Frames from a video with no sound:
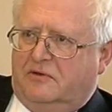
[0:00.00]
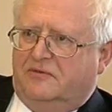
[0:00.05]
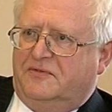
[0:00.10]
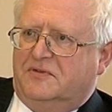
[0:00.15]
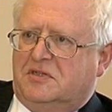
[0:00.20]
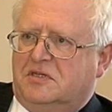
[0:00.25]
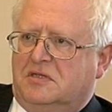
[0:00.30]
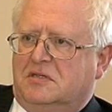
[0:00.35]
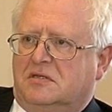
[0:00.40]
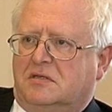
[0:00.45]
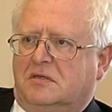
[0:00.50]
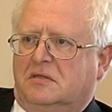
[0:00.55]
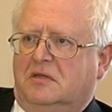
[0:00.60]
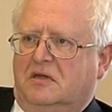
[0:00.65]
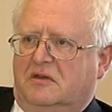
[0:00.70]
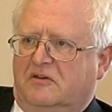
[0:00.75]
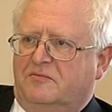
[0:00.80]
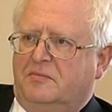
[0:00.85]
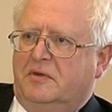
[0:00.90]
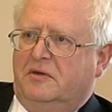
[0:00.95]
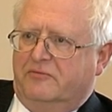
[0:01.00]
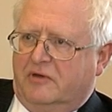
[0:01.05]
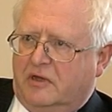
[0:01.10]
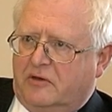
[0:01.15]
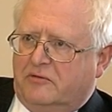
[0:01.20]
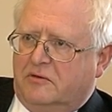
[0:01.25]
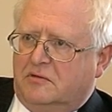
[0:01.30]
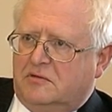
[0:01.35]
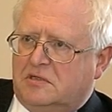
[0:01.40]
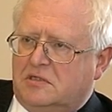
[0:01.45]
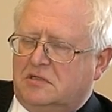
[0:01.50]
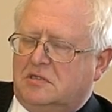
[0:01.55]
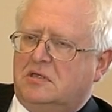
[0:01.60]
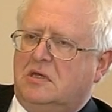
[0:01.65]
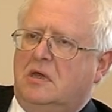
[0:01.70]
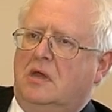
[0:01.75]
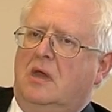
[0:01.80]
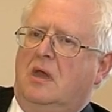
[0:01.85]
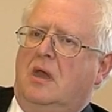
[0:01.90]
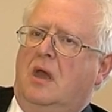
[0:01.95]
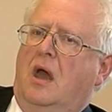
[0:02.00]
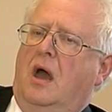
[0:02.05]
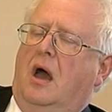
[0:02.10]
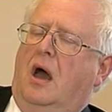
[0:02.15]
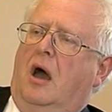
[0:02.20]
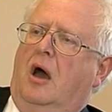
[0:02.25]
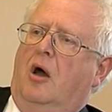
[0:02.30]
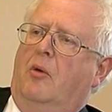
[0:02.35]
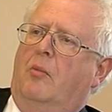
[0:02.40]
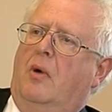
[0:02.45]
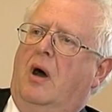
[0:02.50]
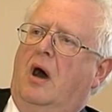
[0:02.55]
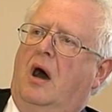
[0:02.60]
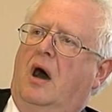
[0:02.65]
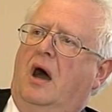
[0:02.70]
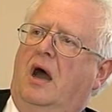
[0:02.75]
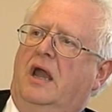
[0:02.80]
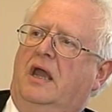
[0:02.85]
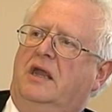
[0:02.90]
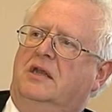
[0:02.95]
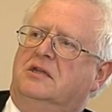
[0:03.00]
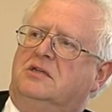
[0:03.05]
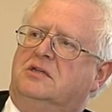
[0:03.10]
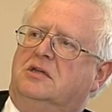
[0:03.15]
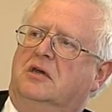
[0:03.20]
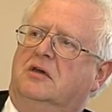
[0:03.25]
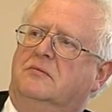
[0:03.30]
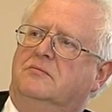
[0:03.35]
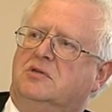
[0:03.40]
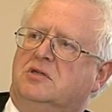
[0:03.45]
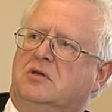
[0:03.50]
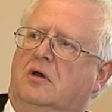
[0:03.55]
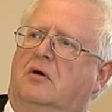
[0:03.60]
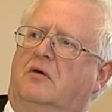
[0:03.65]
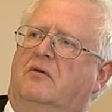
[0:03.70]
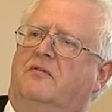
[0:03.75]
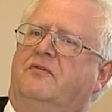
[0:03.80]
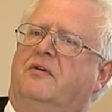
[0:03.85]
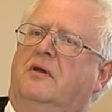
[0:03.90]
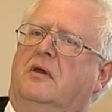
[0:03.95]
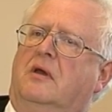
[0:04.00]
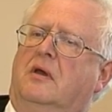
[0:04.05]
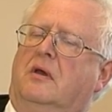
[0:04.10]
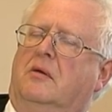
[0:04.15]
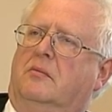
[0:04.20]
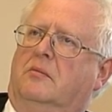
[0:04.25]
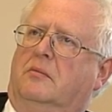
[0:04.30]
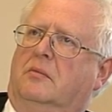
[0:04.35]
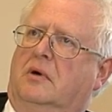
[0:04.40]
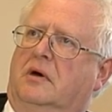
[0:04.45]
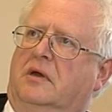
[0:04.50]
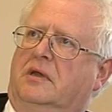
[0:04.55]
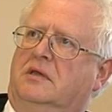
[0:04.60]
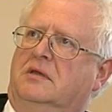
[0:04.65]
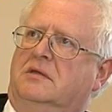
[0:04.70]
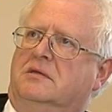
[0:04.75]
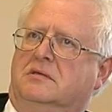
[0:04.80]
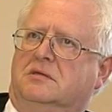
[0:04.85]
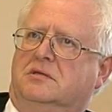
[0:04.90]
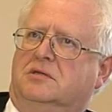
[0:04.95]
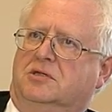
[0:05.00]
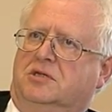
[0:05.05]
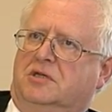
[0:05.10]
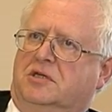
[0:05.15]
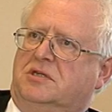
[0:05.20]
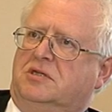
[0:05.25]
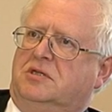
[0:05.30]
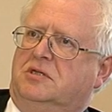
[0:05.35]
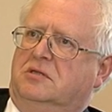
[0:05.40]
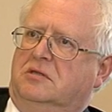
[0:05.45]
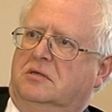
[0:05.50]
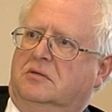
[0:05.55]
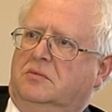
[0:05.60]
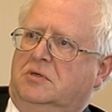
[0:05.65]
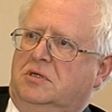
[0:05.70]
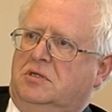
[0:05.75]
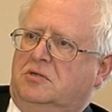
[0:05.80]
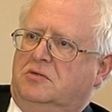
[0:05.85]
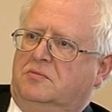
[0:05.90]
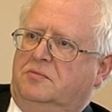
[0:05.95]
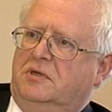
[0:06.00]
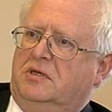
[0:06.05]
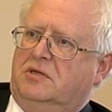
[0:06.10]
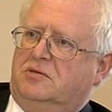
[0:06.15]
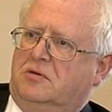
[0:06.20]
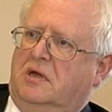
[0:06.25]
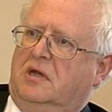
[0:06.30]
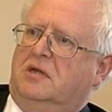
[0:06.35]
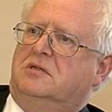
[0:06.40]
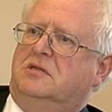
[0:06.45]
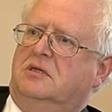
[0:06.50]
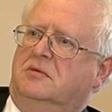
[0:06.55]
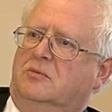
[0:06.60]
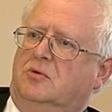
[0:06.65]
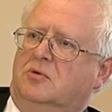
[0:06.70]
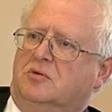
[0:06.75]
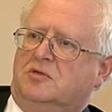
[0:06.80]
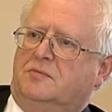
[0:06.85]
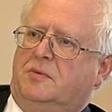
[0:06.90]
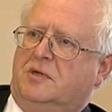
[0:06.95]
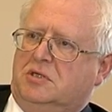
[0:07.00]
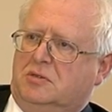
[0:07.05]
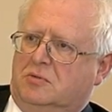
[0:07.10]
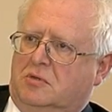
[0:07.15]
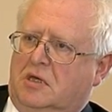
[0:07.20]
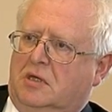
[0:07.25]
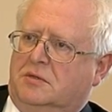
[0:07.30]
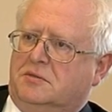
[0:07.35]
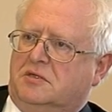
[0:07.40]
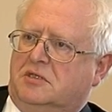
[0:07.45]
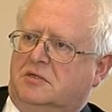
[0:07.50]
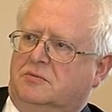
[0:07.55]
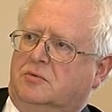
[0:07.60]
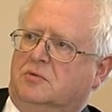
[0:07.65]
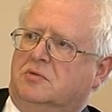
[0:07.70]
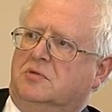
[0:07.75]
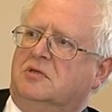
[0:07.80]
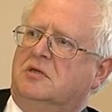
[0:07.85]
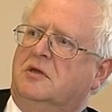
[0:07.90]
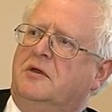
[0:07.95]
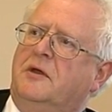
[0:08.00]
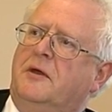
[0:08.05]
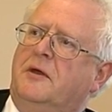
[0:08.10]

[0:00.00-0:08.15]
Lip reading: officers that have been recruited. In terms of my suggestion that we should be attracting more special constables,